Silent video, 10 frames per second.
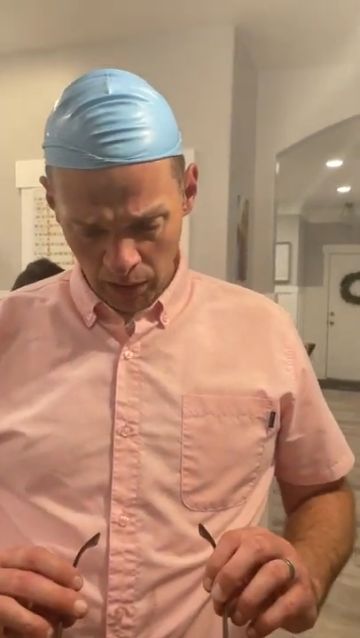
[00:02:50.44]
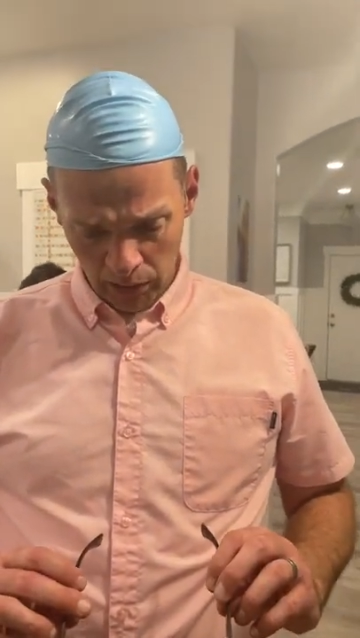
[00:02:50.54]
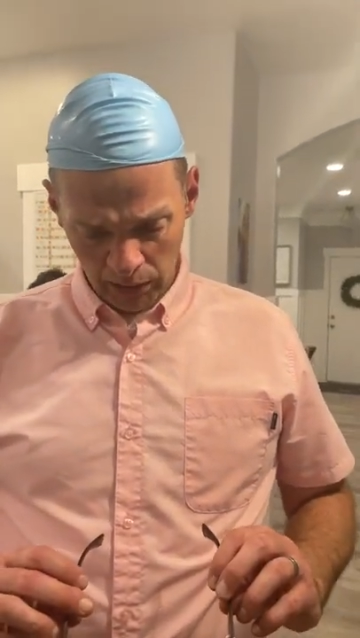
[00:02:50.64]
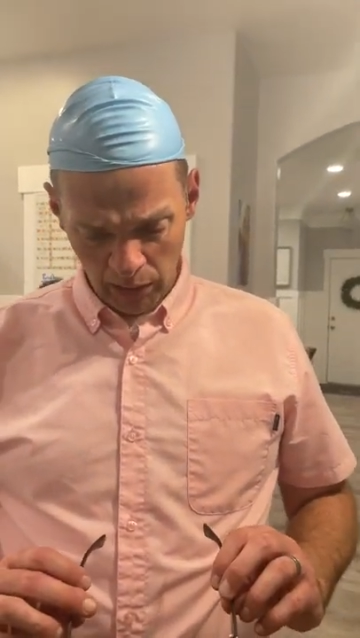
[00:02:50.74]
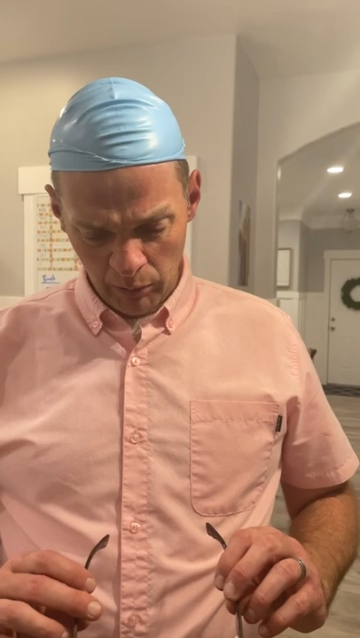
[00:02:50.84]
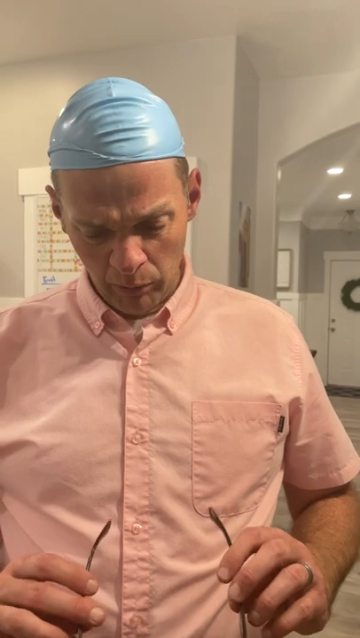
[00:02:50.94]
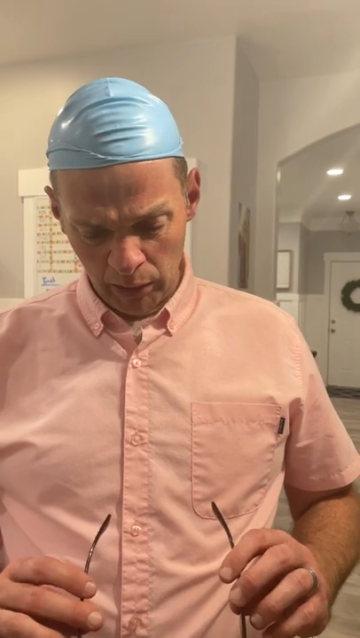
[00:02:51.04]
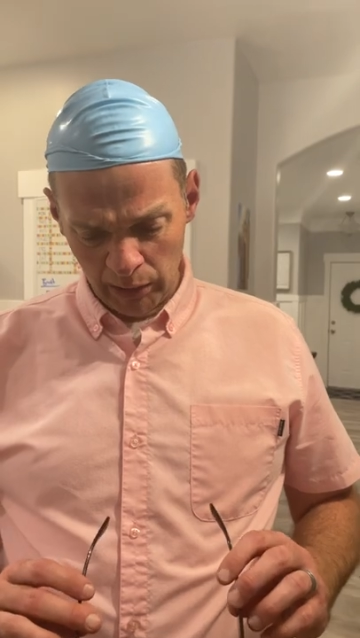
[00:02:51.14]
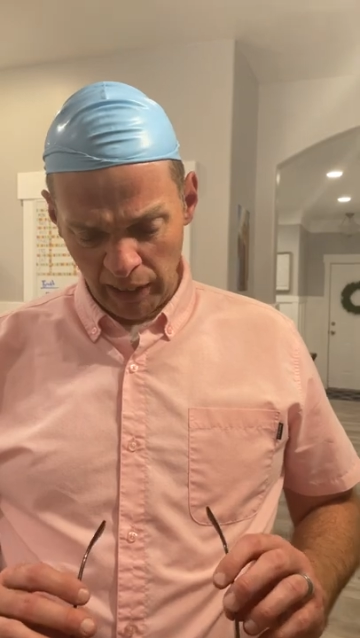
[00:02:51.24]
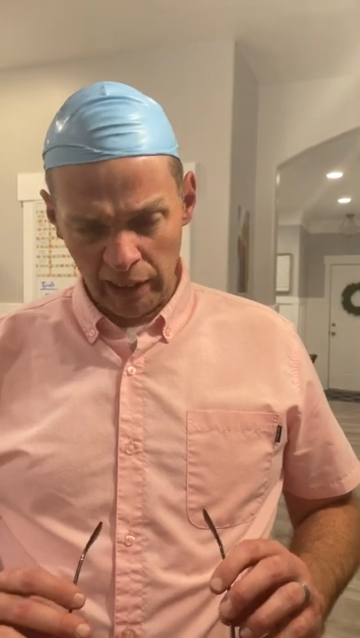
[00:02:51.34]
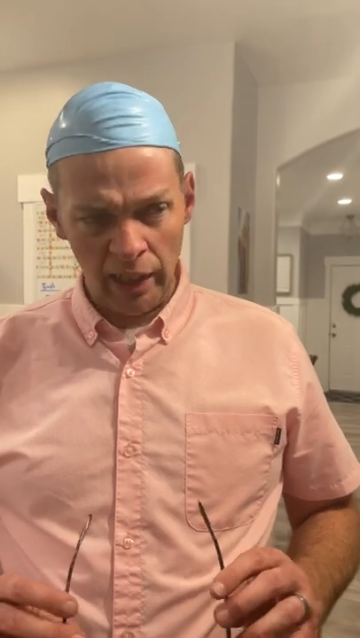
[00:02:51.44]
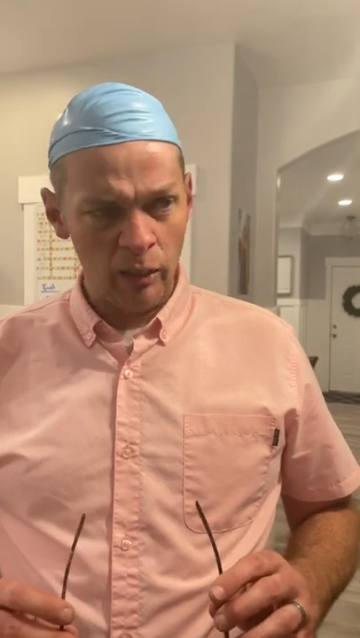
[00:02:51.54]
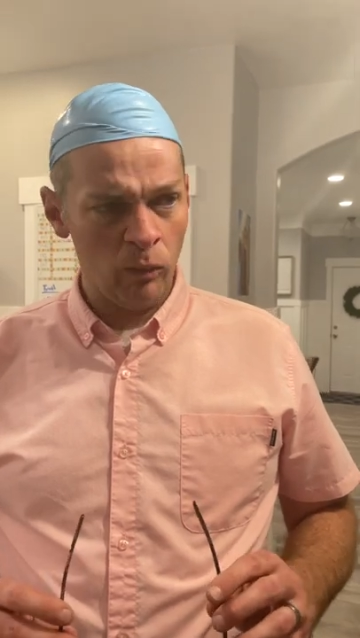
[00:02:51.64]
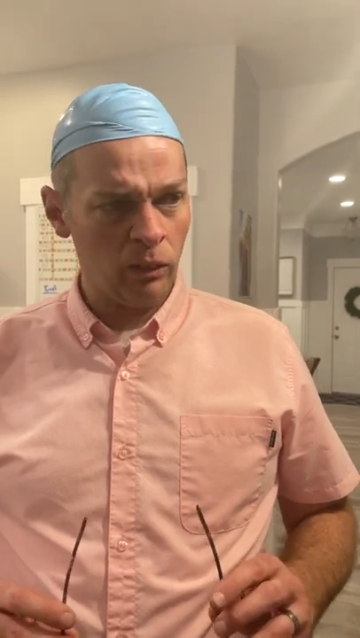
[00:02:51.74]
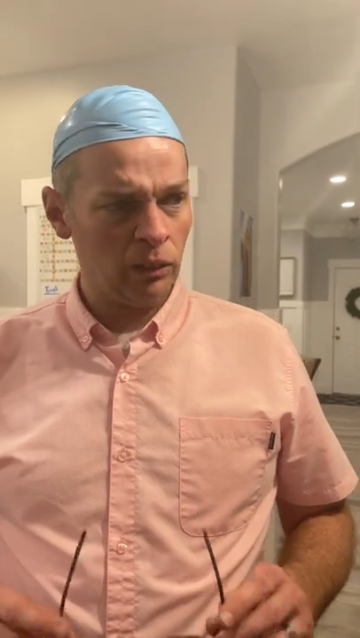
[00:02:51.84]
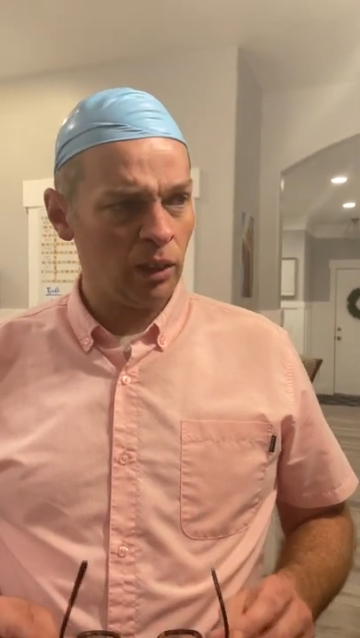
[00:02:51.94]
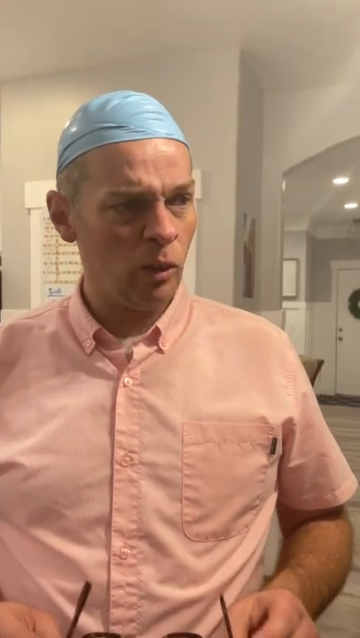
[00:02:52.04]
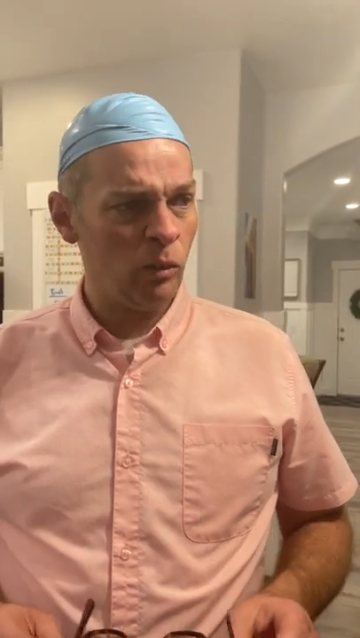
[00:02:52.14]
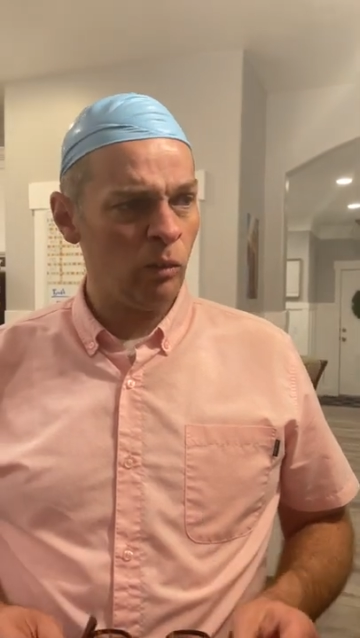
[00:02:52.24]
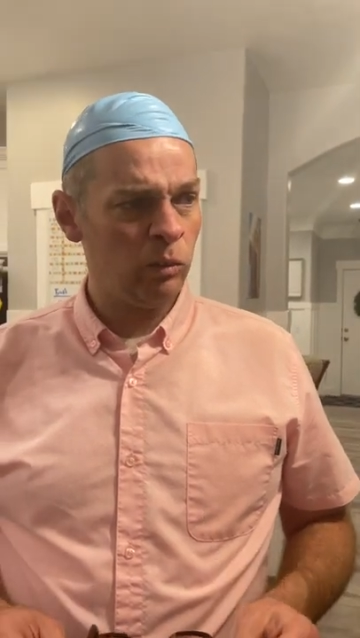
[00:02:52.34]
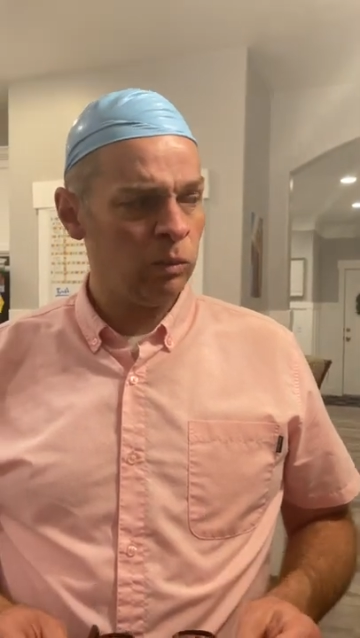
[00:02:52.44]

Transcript: Someone said they wouldn't know.